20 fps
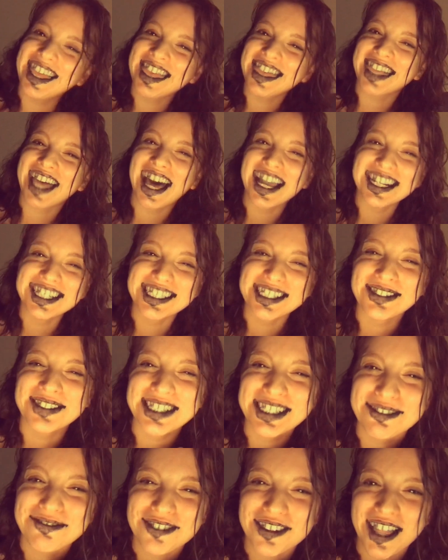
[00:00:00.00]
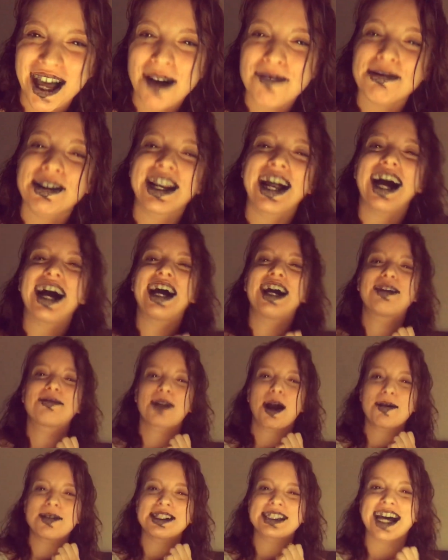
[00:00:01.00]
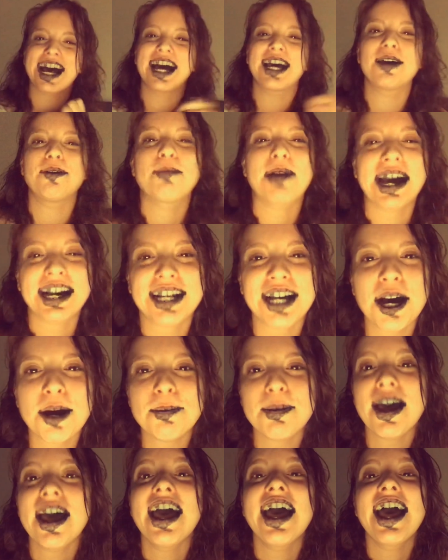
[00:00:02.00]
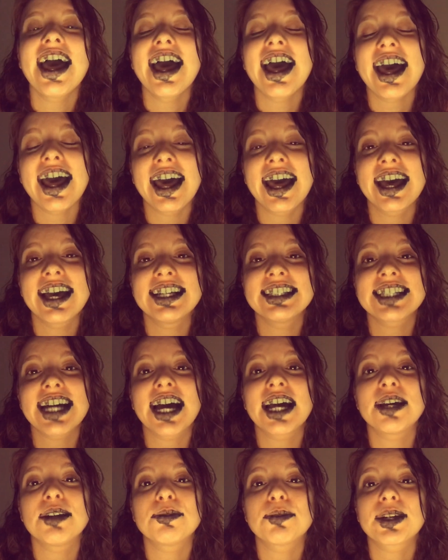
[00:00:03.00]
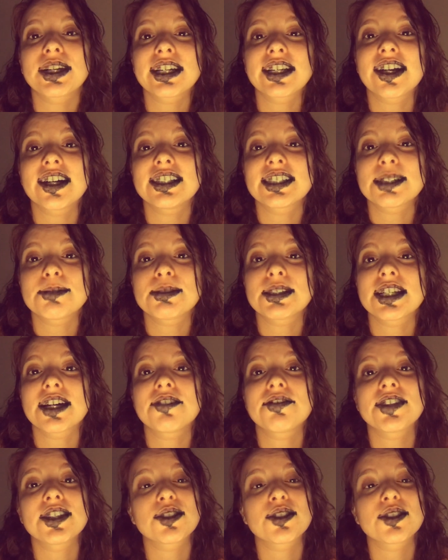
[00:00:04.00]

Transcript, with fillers: that is the reason for that, but I promise I am back up and I am working on some stuff.